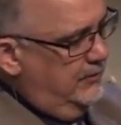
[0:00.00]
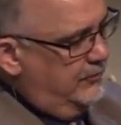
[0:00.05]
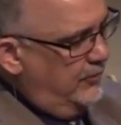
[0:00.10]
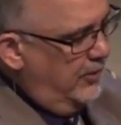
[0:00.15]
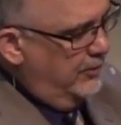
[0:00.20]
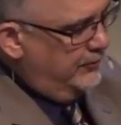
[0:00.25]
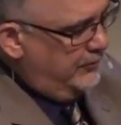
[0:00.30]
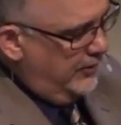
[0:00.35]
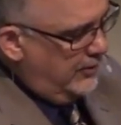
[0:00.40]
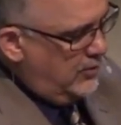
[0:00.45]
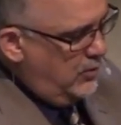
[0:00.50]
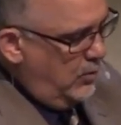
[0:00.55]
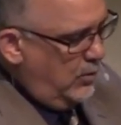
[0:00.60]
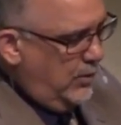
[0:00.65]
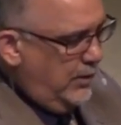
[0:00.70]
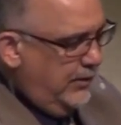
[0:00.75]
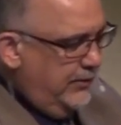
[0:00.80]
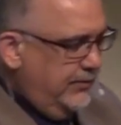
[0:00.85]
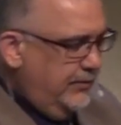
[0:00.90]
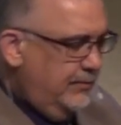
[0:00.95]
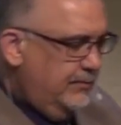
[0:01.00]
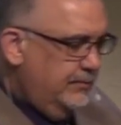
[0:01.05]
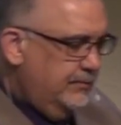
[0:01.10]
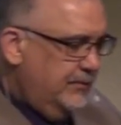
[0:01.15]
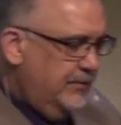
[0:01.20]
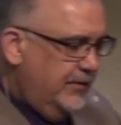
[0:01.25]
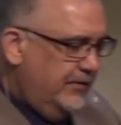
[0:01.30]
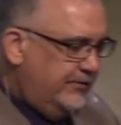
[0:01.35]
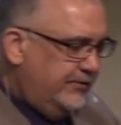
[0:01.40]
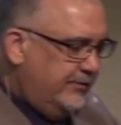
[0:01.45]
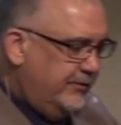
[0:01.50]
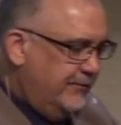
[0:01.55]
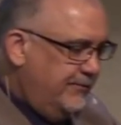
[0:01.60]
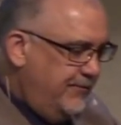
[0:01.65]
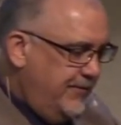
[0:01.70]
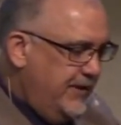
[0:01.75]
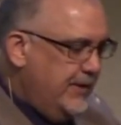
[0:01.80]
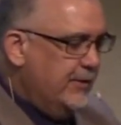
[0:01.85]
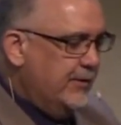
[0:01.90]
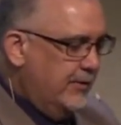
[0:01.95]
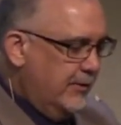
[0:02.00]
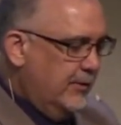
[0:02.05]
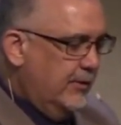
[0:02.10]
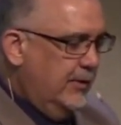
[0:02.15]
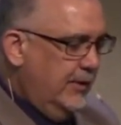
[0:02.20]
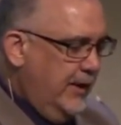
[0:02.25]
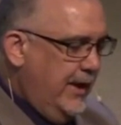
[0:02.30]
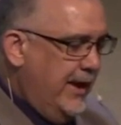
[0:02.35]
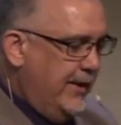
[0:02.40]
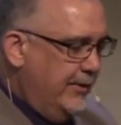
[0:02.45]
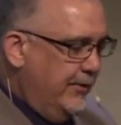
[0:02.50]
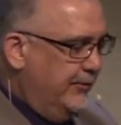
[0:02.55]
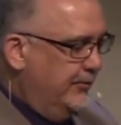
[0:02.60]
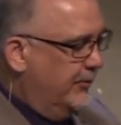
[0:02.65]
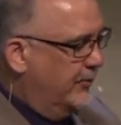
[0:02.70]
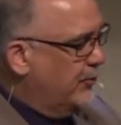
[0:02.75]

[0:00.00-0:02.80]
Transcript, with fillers: church at Corinth, this severe letter to